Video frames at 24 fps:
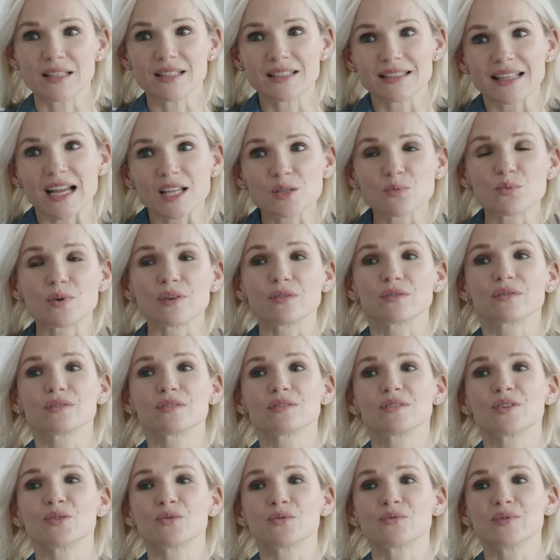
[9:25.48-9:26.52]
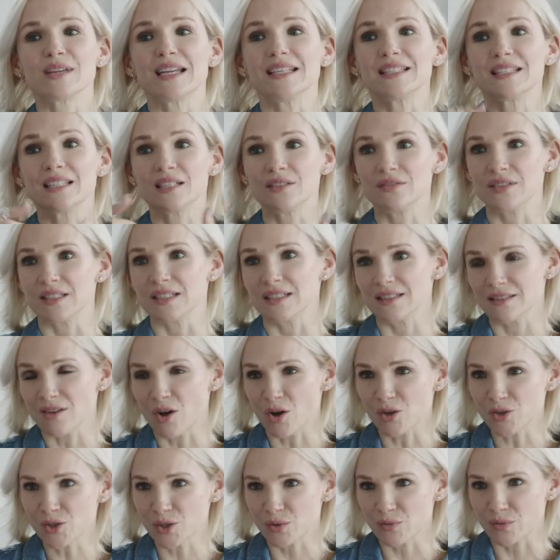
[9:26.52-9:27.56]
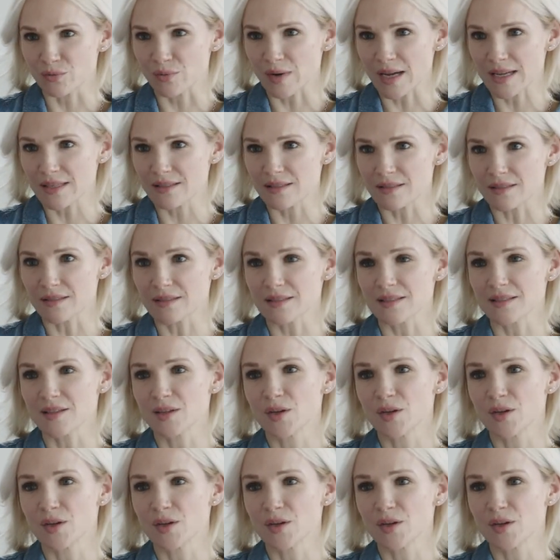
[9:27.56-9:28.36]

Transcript: I think that's where creativity also arises.